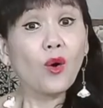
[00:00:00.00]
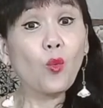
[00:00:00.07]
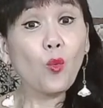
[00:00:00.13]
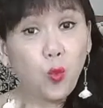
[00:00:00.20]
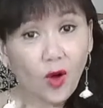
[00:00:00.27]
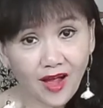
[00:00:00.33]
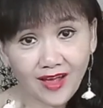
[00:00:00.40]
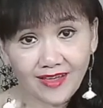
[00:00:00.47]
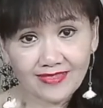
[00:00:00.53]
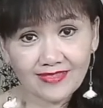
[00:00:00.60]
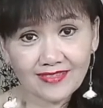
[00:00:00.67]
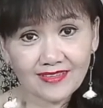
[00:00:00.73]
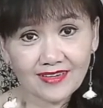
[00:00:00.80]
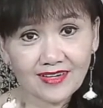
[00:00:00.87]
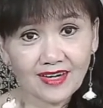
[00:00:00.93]
What
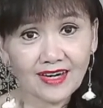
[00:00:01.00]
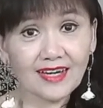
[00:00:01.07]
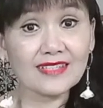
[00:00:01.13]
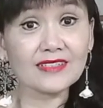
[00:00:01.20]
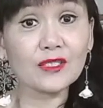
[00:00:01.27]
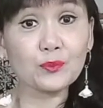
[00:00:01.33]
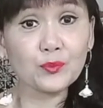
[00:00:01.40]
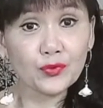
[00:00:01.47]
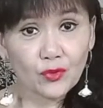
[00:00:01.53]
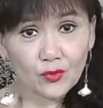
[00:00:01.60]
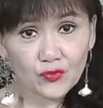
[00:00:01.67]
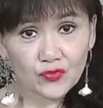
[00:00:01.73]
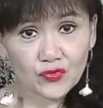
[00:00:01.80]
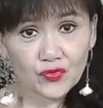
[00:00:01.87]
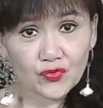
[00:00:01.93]
are the
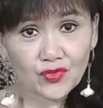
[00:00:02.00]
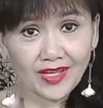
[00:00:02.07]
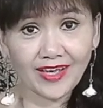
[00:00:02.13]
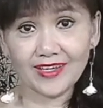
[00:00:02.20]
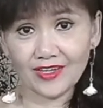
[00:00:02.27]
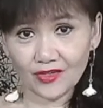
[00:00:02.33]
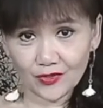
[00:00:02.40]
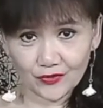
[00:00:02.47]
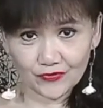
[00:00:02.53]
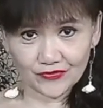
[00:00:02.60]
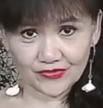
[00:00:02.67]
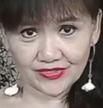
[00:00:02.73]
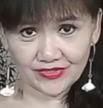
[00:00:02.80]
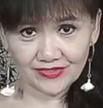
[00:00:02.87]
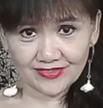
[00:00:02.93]
pros and
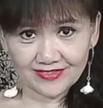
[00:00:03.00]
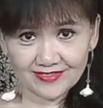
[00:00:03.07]
cons?